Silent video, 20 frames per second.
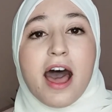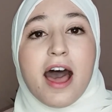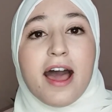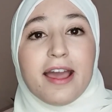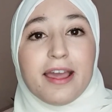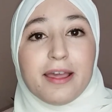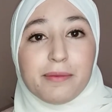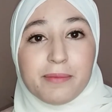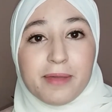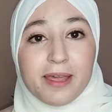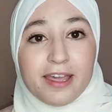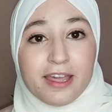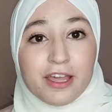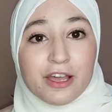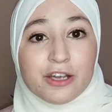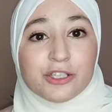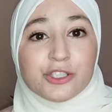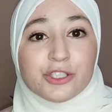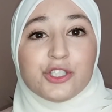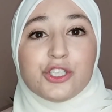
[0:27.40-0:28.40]
I am
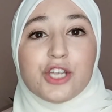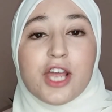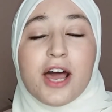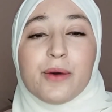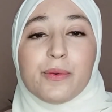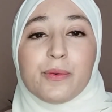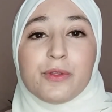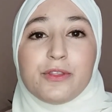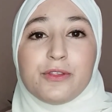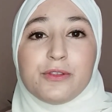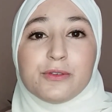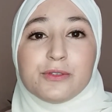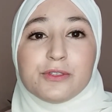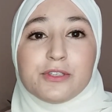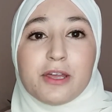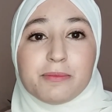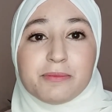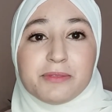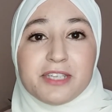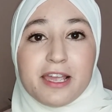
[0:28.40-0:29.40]
here to share with you
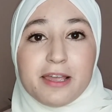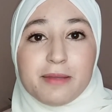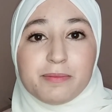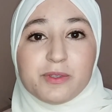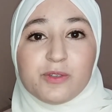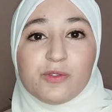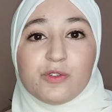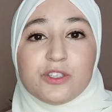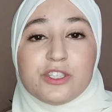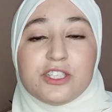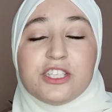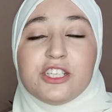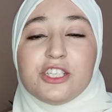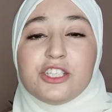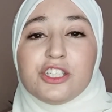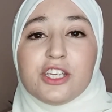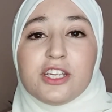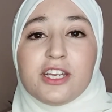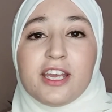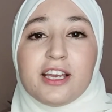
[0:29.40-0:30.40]
some tips for
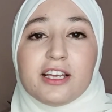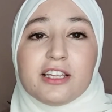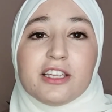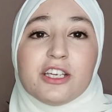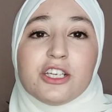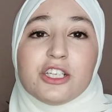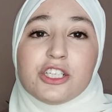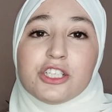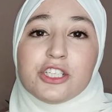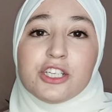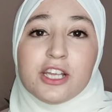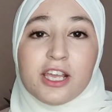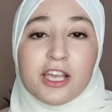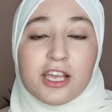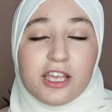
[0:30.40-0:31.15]
teaching English